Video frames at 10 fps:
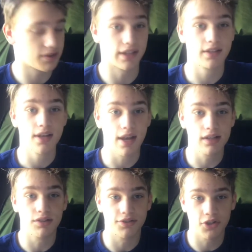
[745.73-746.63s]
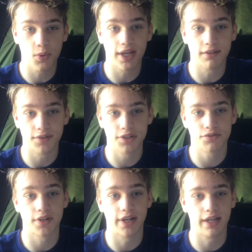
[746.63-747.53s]
Like Halo 2
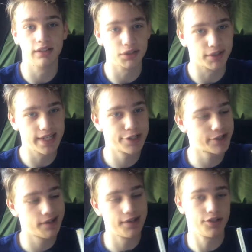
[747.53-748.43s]
Anniversary and Halo Reach